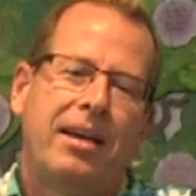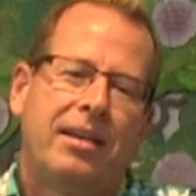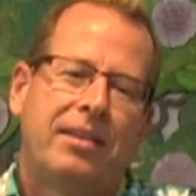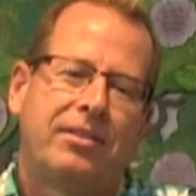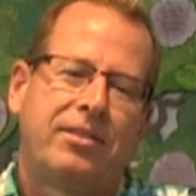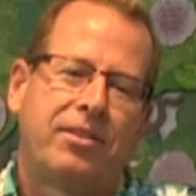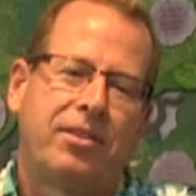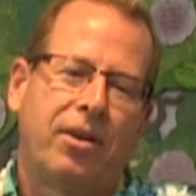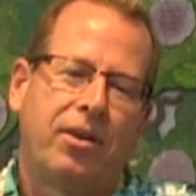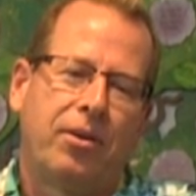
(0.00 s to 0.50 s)

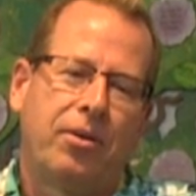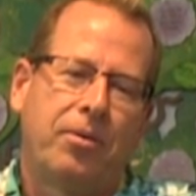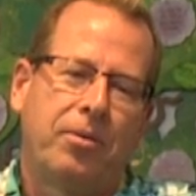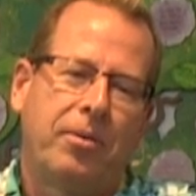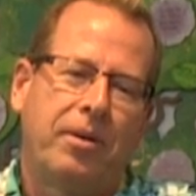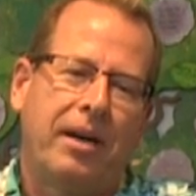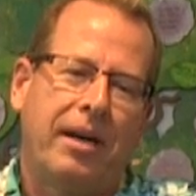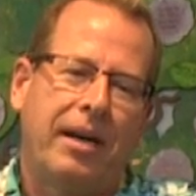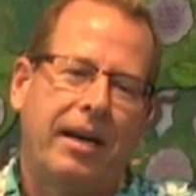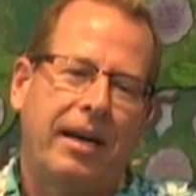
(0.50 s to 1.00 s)

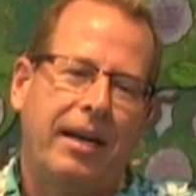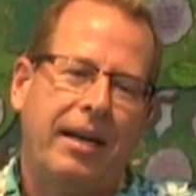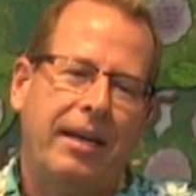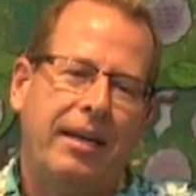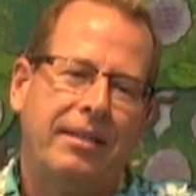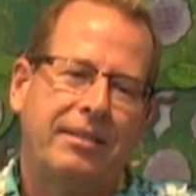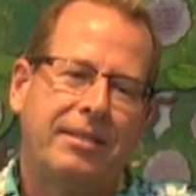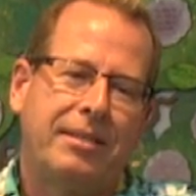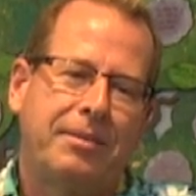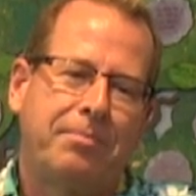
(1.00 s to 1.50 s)
So
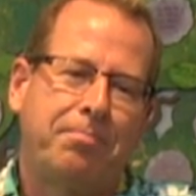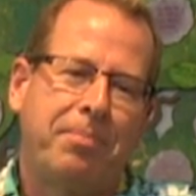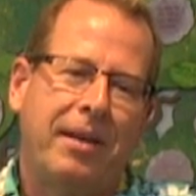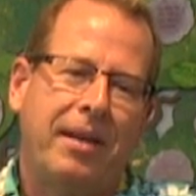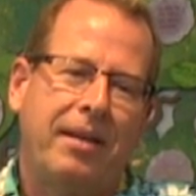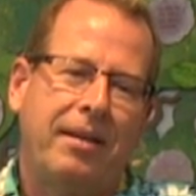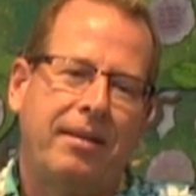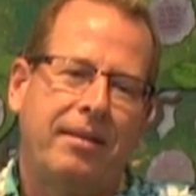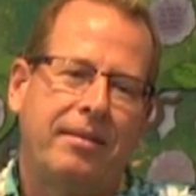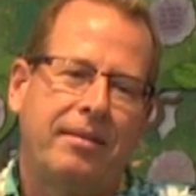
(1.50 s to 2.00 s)
I
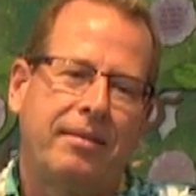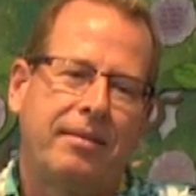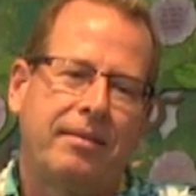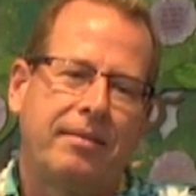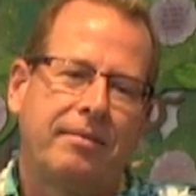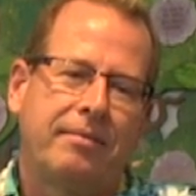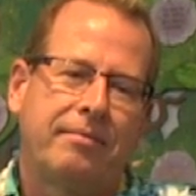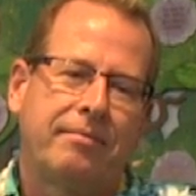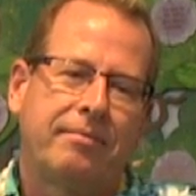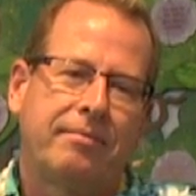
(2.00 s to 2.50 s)
spent
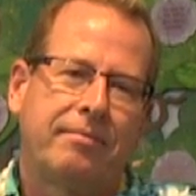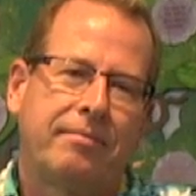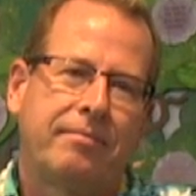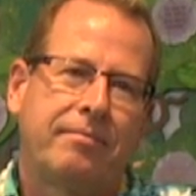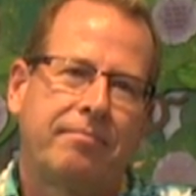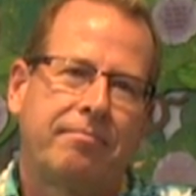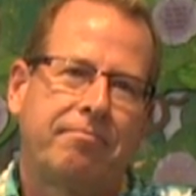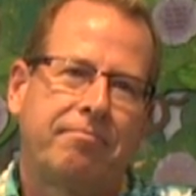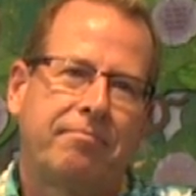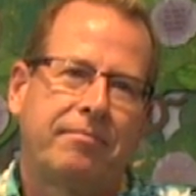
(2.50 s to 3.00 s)

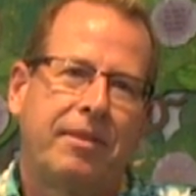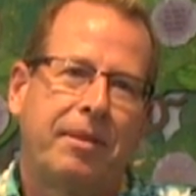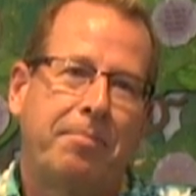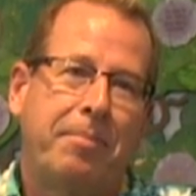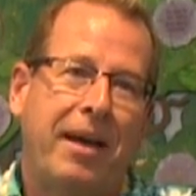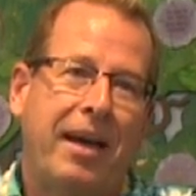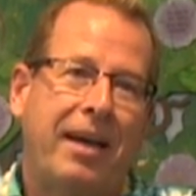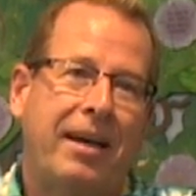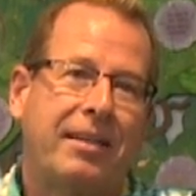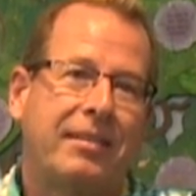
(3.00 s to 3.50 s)
the
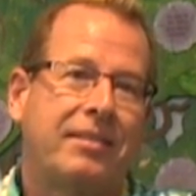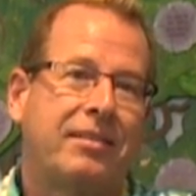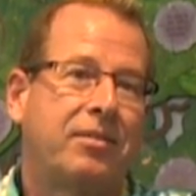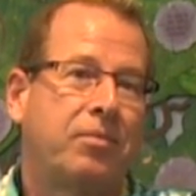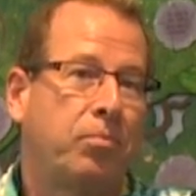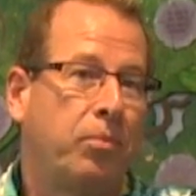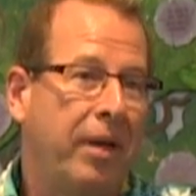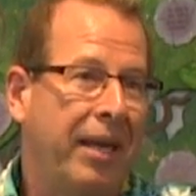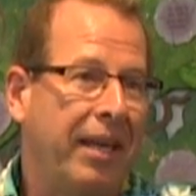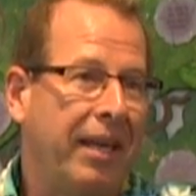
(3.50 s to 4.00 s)

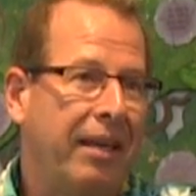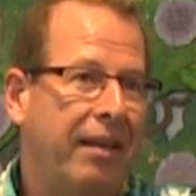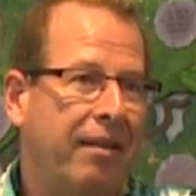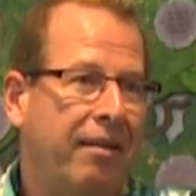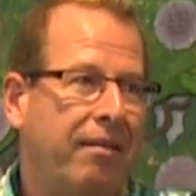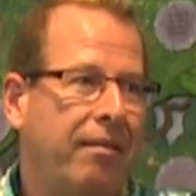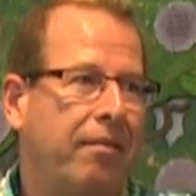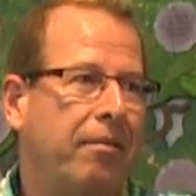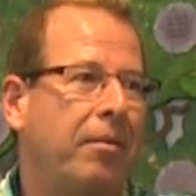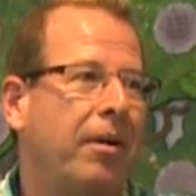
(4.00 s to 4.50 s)
past
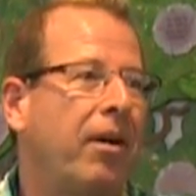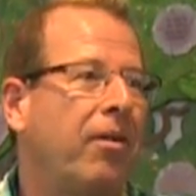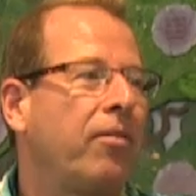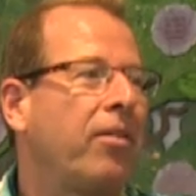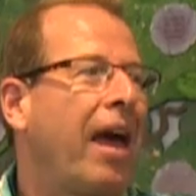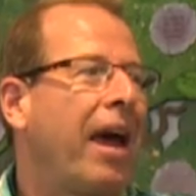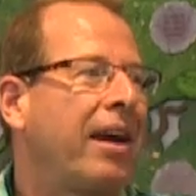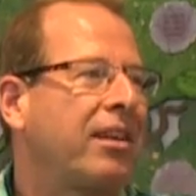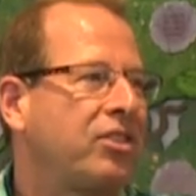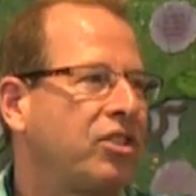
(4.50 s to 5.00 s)
week, well,
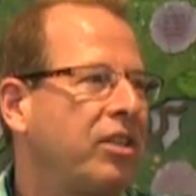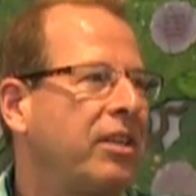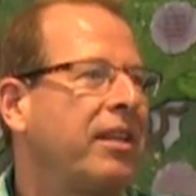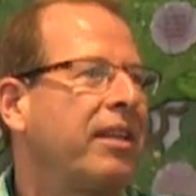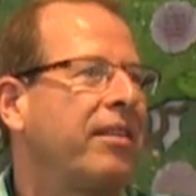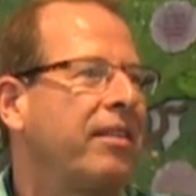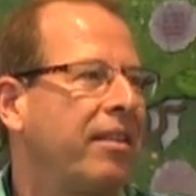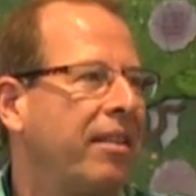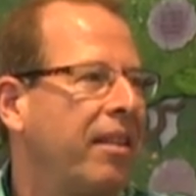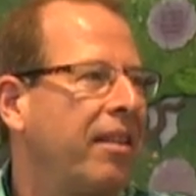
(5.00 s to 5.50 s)

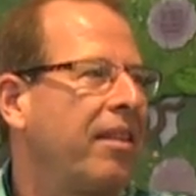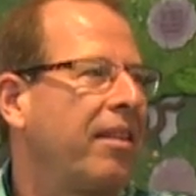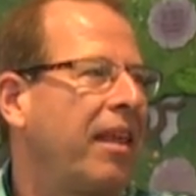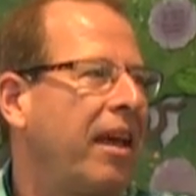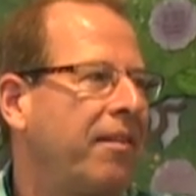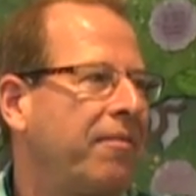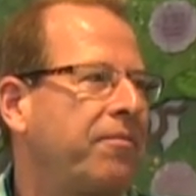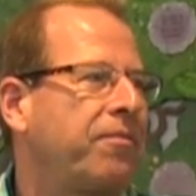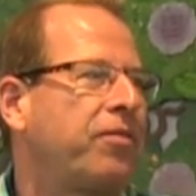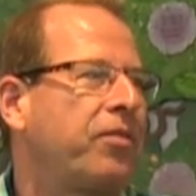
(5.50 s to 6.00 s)
actually
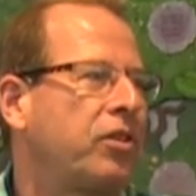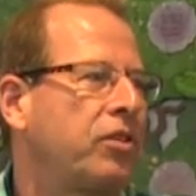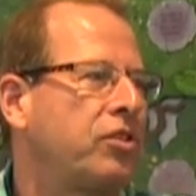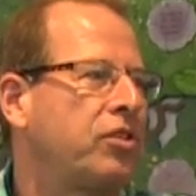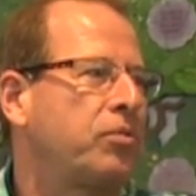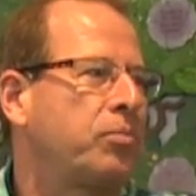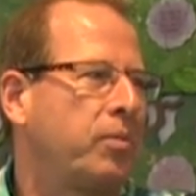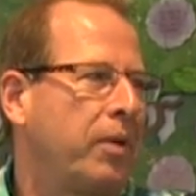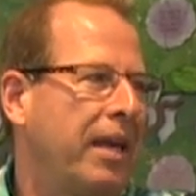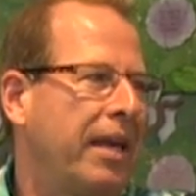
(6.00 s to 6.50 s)
that
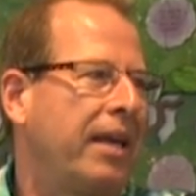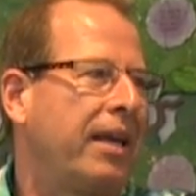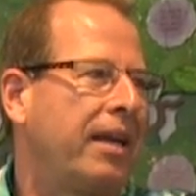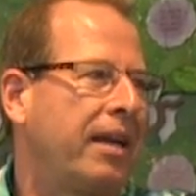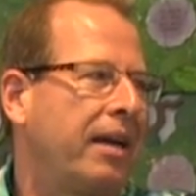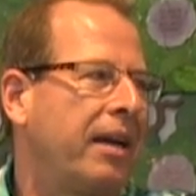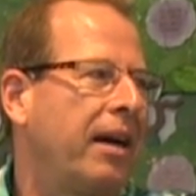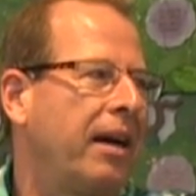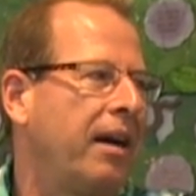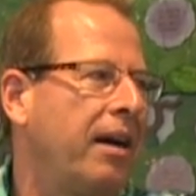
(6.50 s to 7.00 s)
first
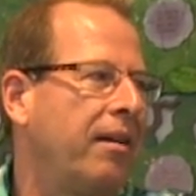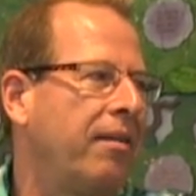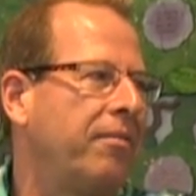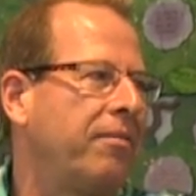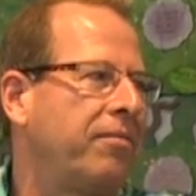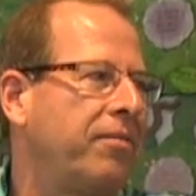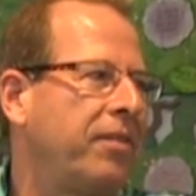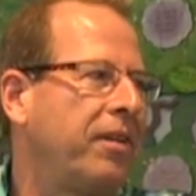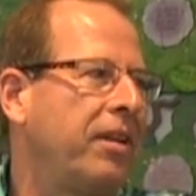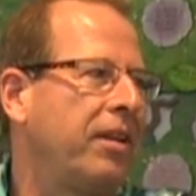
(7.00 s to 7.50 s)
week
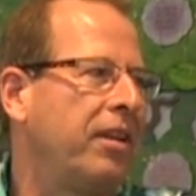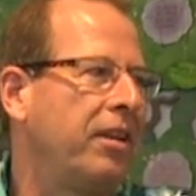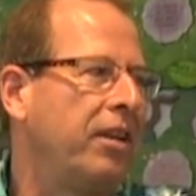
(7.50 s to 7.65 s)
of